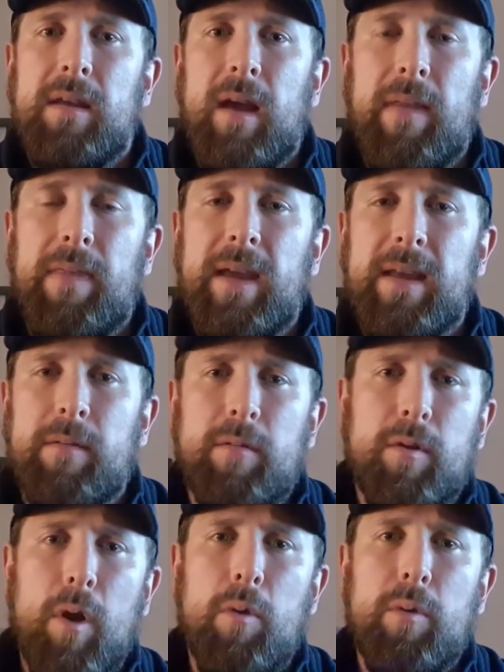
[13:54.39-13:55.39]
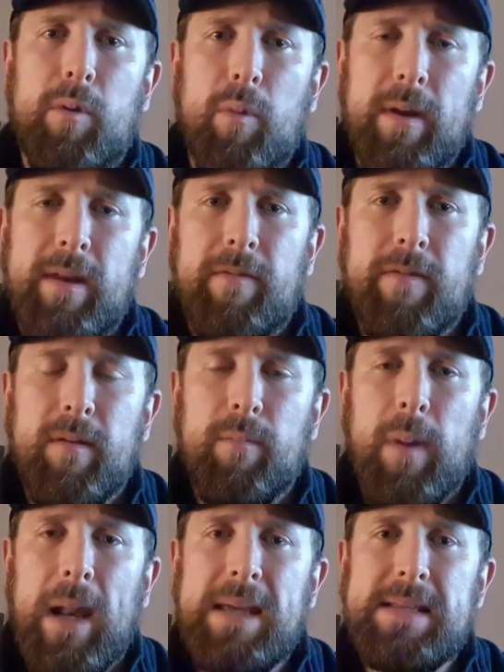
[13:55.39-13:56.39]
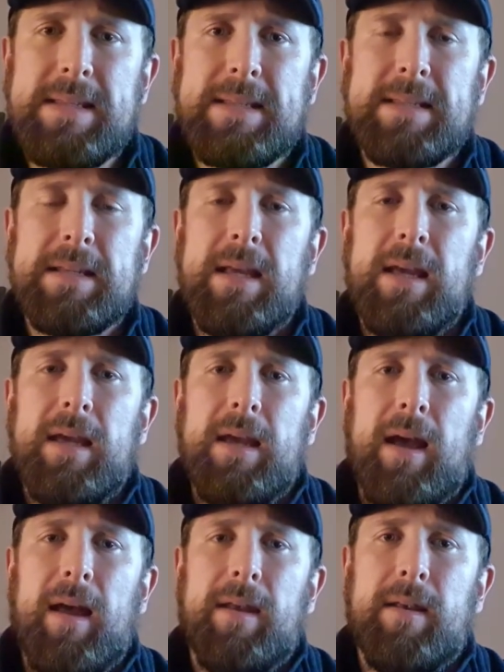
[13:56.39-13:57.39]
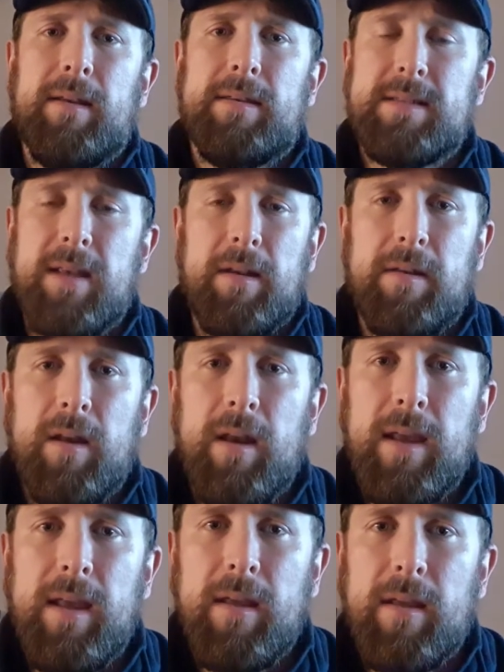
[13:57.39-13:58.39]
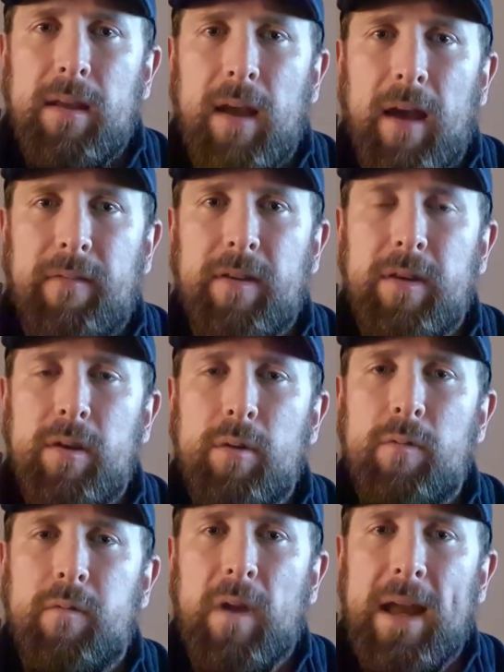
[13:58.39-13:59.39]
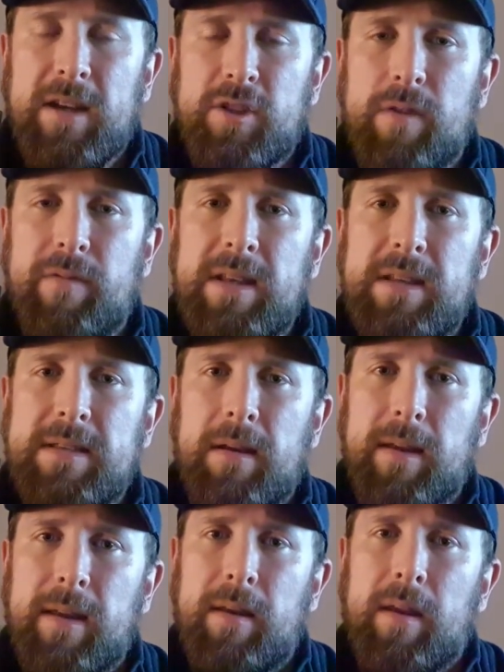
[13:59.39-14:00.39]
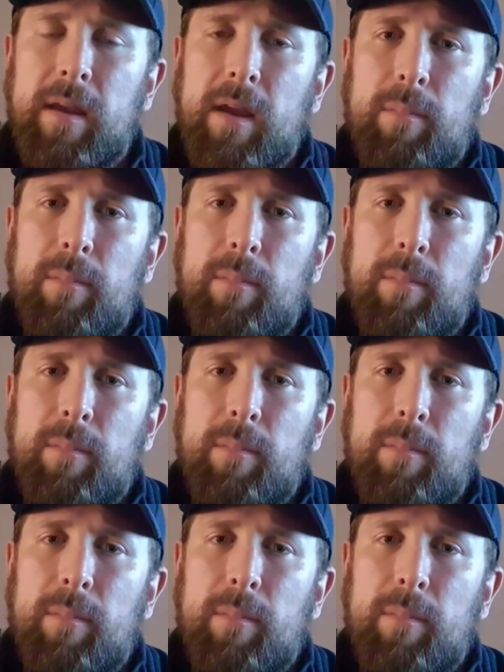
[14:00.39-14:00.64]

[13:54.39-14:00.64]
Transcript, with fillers: and they go to a different place and suddenly have a new flash of insight,